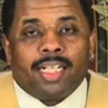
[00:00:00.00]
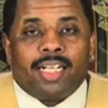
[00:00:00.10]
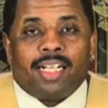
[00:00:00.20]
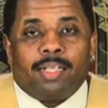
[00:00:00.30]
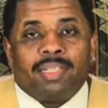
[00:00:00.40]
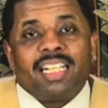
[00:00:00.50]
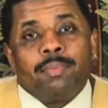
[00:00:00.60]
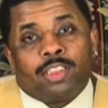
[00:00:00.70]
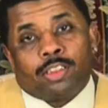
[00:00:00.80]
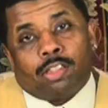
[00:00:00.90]
Hi, my name
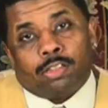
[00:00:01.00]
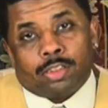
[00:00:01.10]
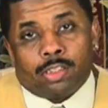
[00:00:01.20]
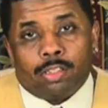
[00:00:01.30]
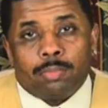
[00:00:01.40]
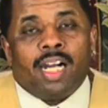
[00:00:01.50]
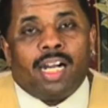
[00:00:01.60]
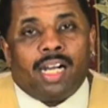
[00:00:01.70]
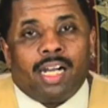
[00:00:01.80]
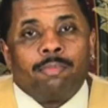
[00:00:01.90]
is Charles Culp.
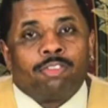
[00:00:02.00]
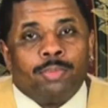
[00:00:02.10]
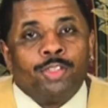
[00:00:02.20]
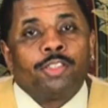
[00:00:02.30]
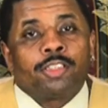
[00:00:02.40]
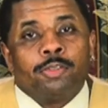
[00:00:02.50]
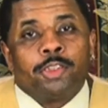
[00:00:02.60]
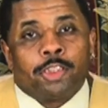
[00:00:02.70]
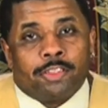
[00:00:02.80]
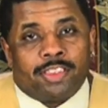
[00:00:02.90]
I'm from Newark, New
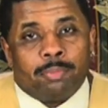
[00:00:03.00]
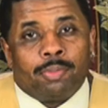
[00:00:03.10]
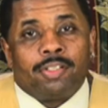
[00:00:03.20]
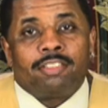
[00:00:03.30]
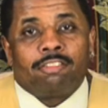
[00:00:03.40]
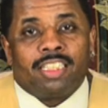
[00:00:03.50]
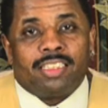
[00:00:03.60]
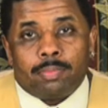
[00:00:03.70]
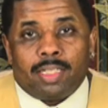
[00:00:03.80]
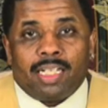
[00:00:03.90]
Jersey, born and
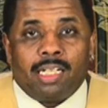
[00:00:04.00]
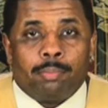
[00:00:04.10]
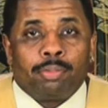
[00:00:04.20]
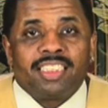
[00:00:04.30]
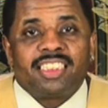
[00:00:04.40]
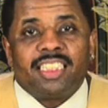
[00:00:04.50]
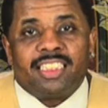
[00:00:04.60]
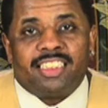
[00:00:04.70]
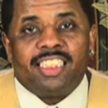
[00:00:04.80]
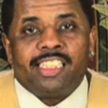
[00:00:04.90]
raised. I'm president
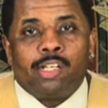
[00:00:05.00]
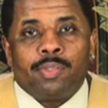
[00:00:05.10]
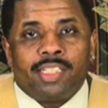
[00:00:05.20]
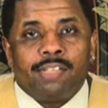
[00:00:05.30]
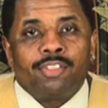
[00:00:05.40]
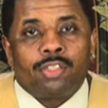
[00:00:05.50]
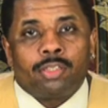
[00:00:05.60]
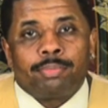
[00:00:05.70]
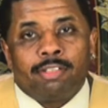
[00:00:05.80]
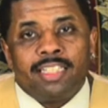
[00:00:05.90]
and CEO of Love
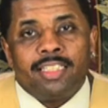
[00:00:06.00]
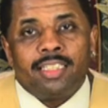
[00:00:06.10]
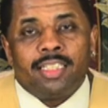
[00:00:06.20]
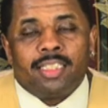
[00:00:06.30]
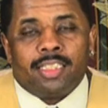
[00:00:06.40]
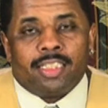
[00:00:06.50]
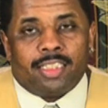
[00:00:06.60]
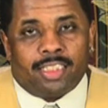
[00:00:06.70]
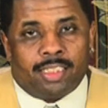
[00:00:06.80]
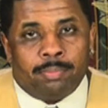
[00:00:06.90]
Incorporated,
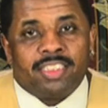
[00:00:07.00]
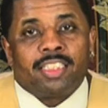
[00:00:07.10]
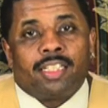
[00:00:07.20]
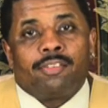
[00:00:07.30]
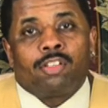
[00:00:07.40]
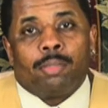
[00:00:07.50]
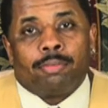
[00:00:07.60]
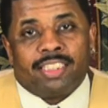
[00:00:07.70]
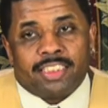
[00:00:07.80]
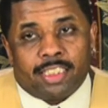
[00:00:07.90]
Mr. Love
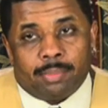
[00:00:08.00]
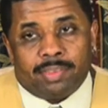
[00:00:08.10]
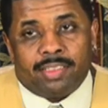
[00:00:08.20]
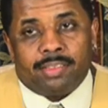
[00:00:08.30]
Corporation Company.